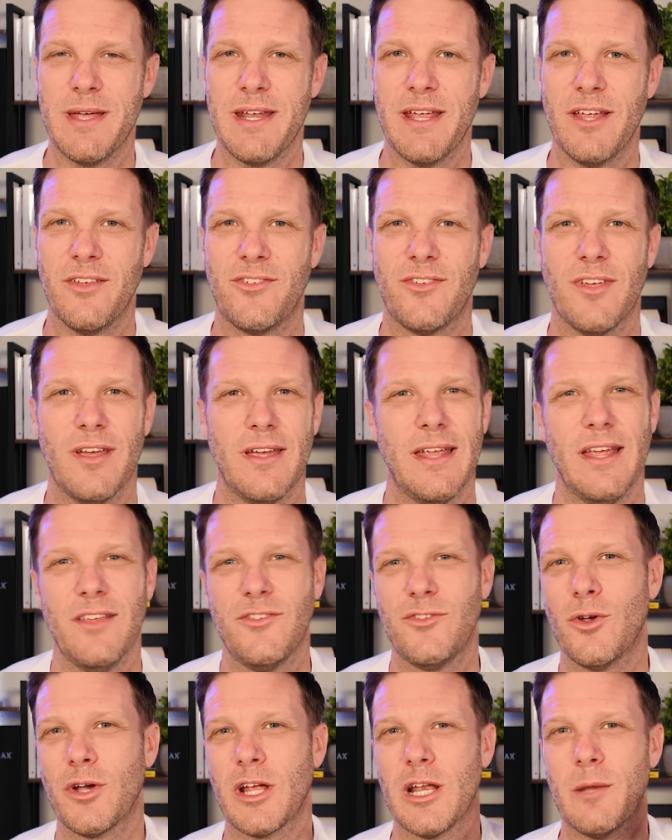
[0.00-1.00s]
minutes.
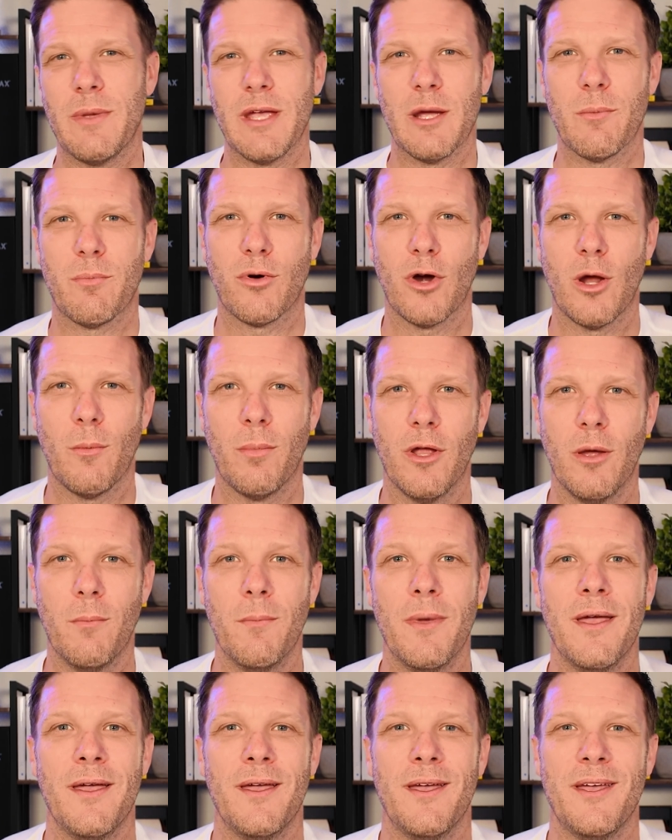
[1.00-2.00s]
That's not going to be a
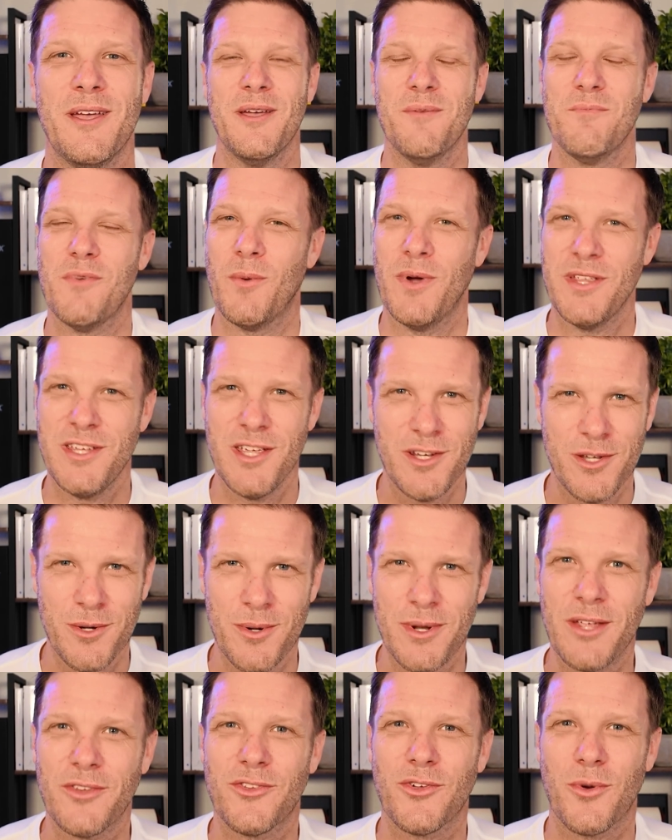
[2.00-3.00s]
problem. But when you're
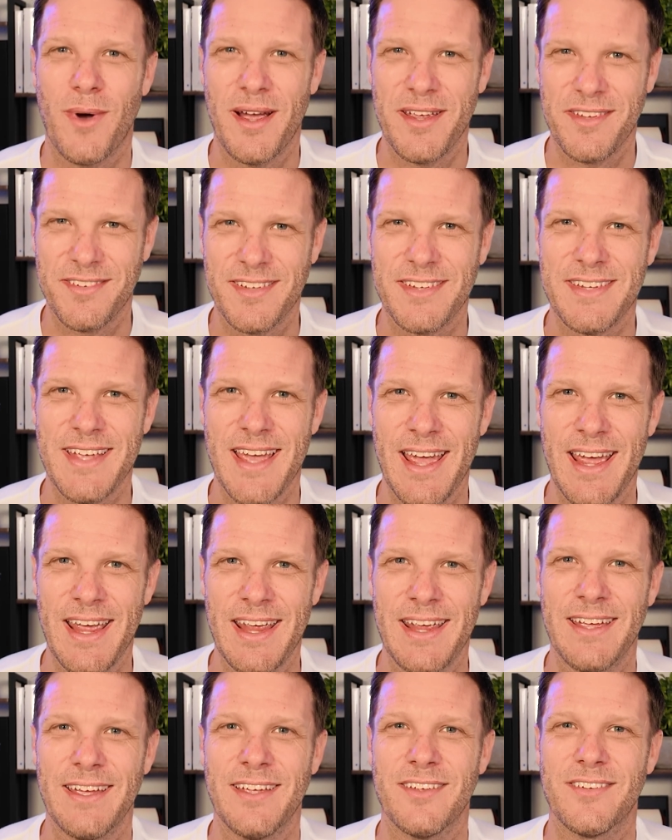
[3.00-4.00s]
doing it twice a
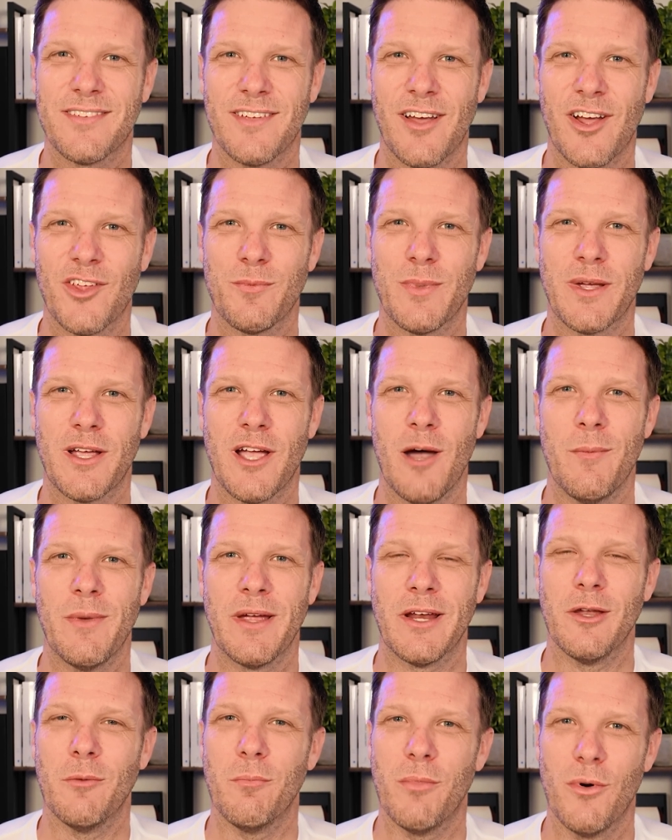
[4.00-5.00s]
day, it starts
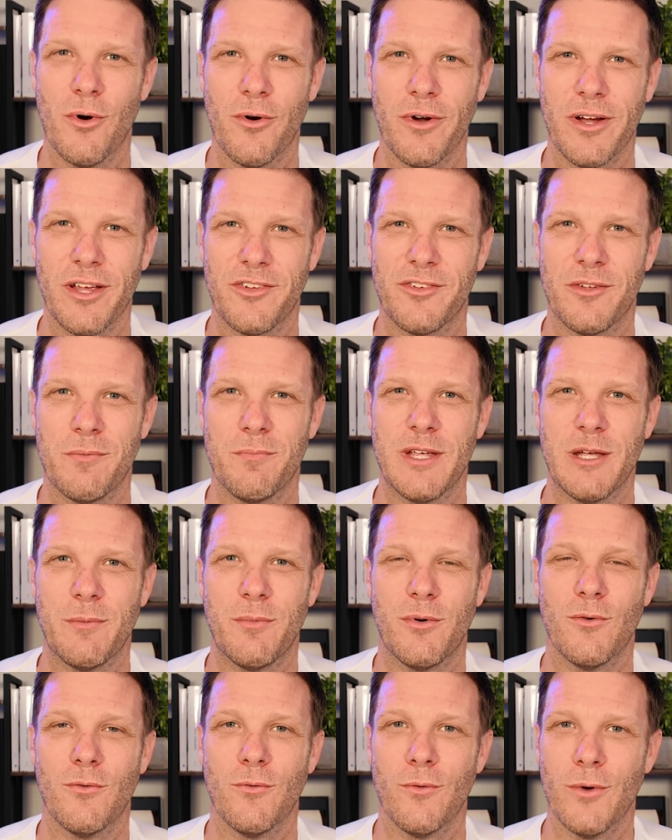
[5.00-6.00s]
becoming laborious and
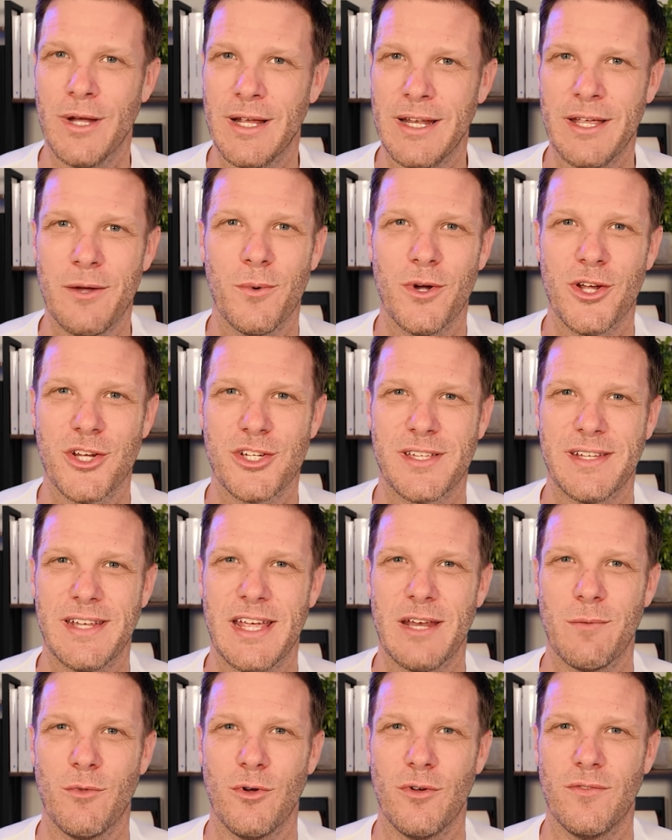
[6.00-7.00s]
people really wish that
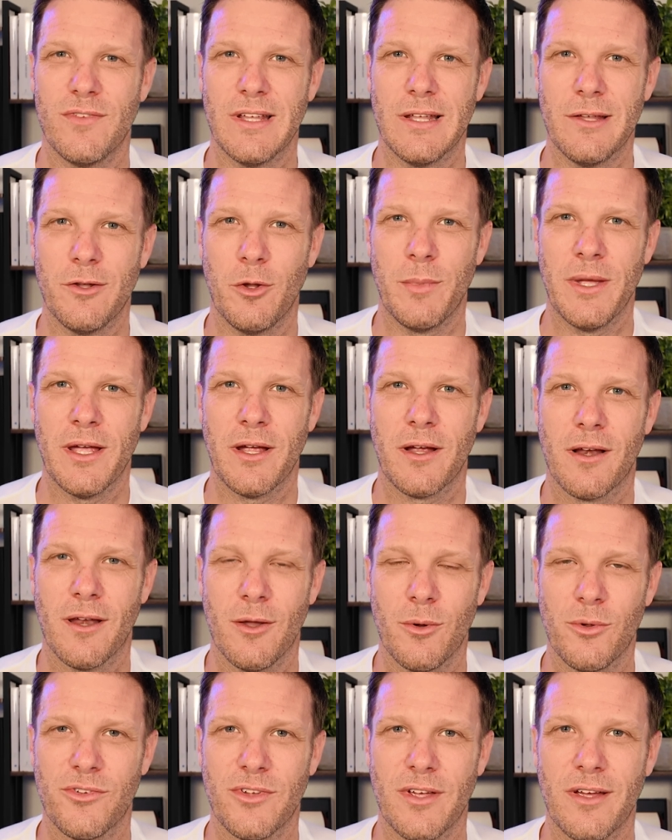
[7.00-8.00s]
they'd moved a little bit
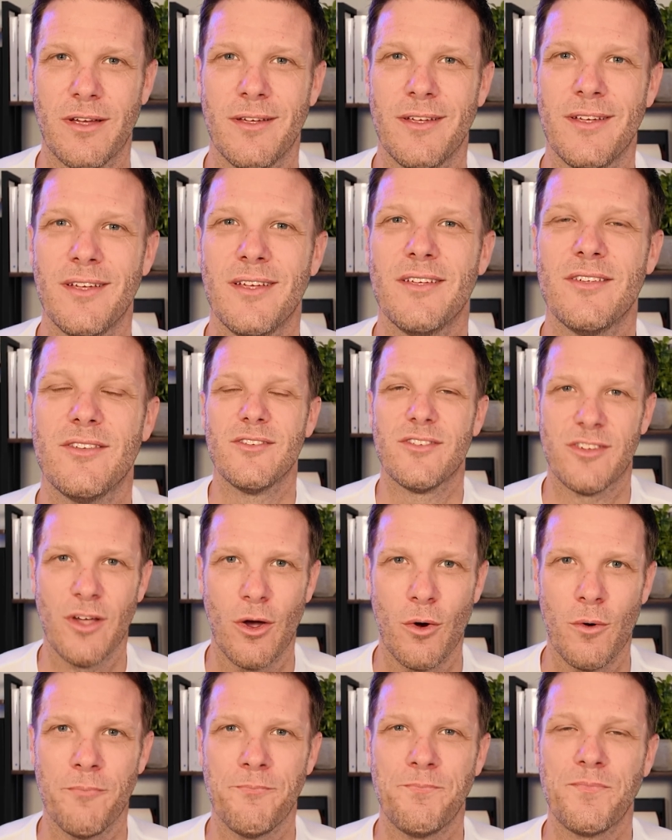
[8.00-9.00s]
closer.
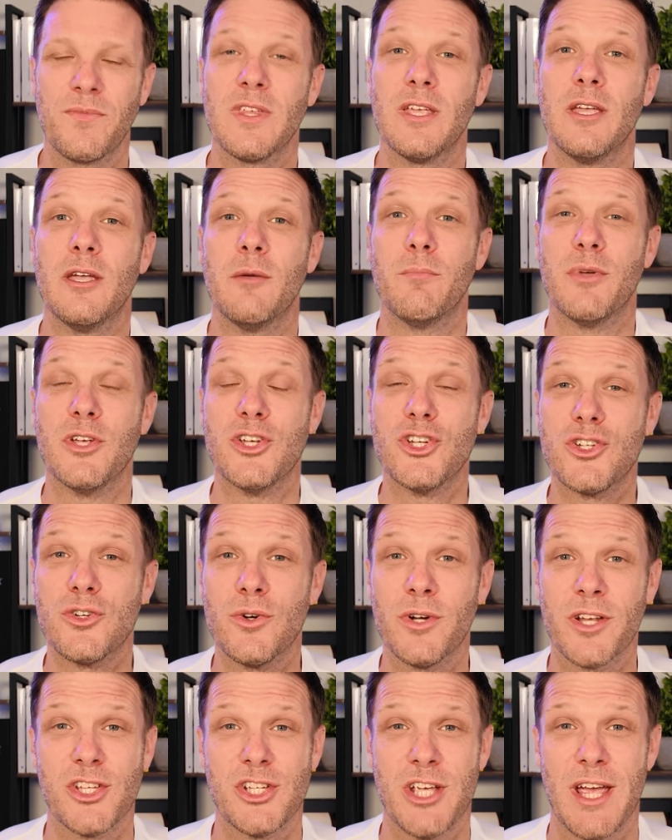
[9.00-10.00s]
So be
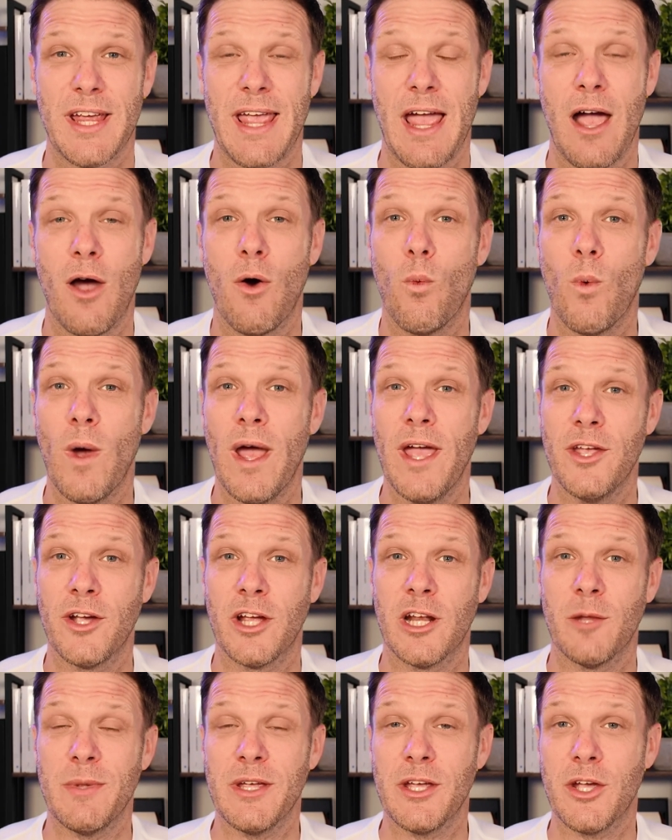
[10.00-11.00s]
sure to check out where
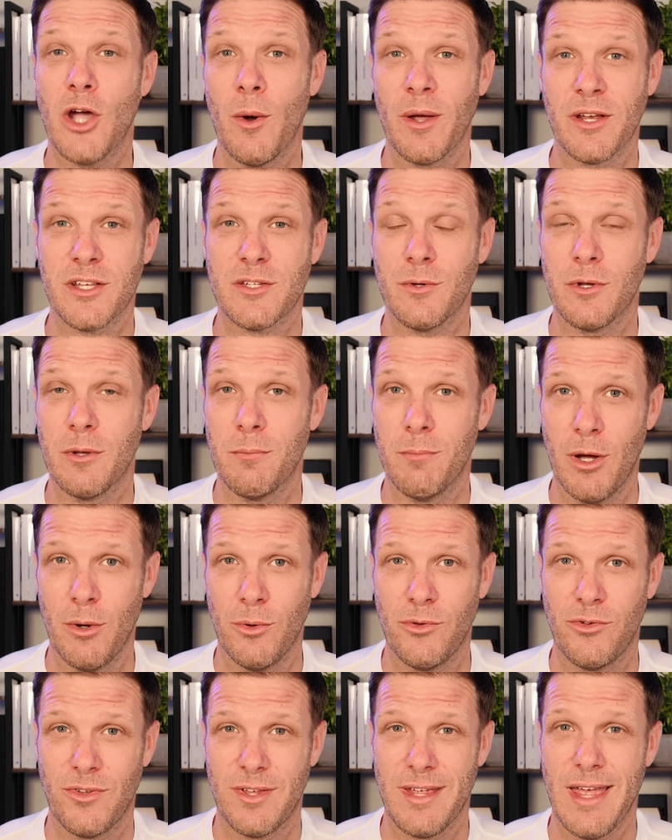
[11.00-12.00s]
you're going to be going to the
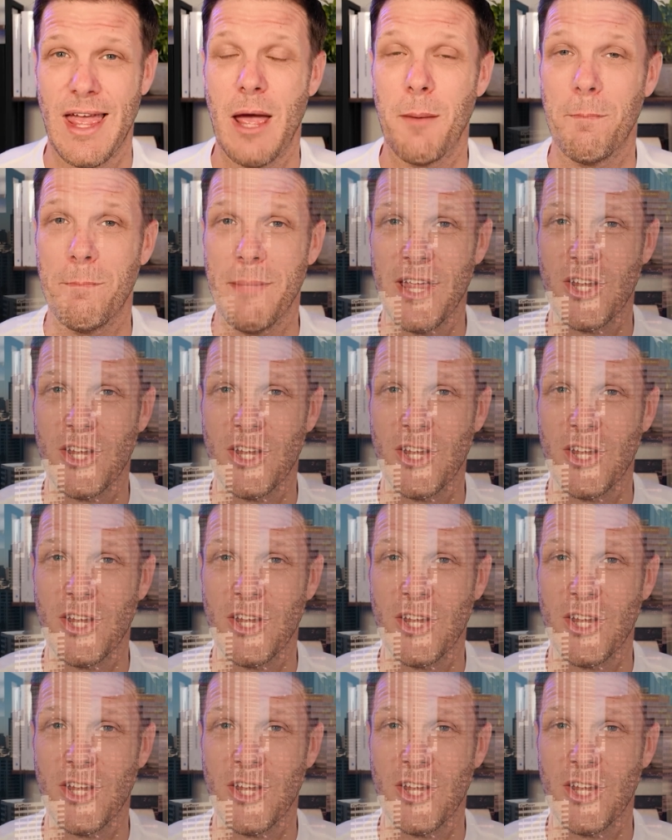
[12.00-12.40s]
most and